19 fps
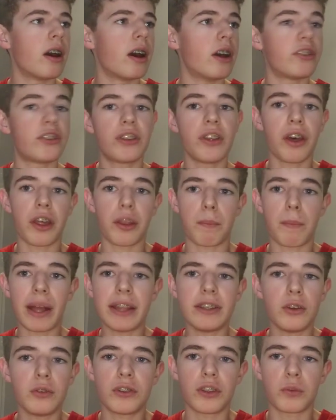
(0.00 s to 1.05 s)
certain
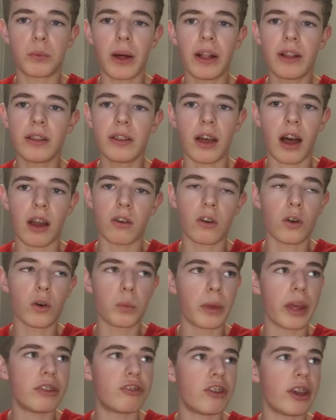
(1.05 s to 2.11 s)
menus as well are all
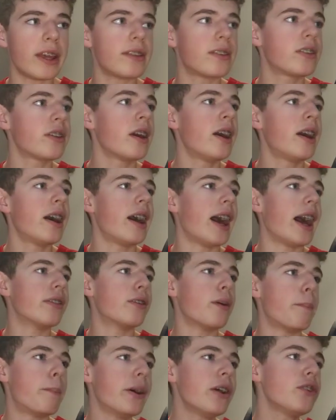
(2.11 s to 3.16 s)
widgets. And
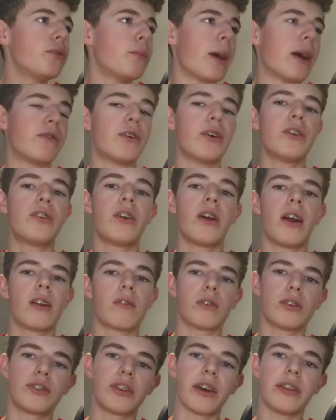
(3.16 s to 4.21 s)
the build method
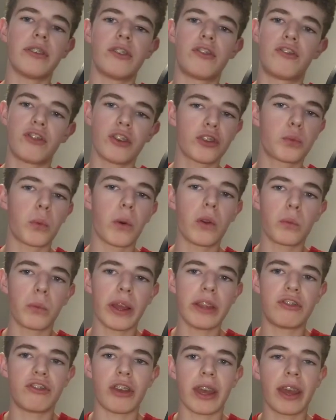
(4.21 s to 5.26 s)
returns just one
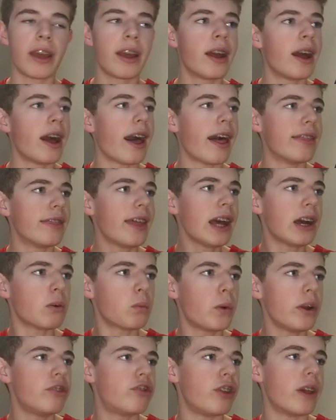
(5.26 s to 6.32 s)
widget. And that
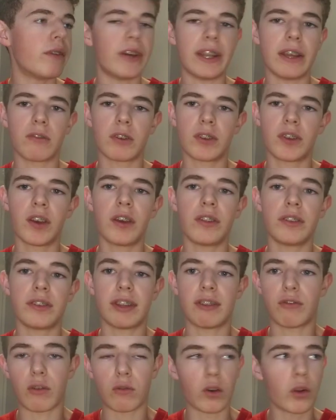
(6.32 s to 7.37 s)
widget that it returns
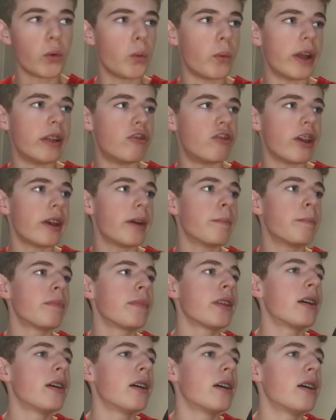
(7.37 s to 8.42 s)
is the root widget.
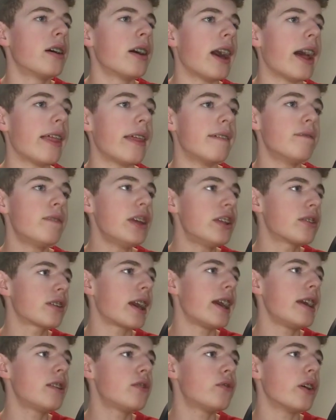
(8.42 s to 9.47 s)
And in this
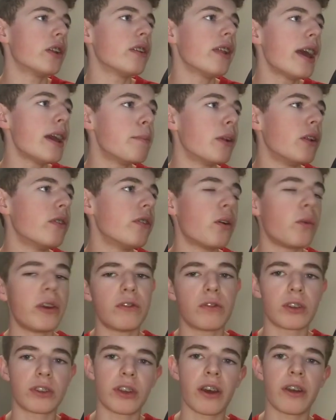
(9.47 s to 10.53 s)
case, the label that
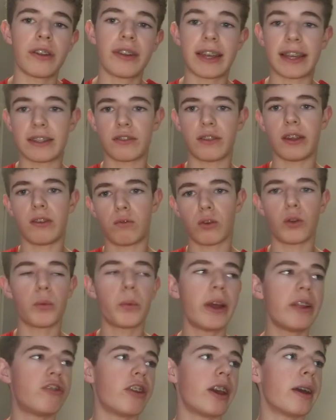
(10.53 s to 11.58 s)
we've returned is the root
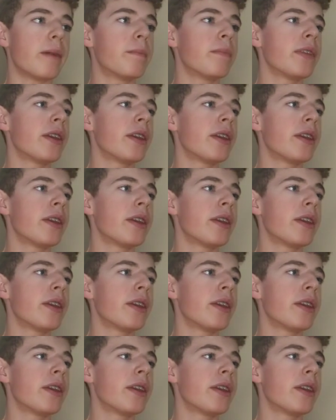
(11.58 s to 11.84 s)
widget.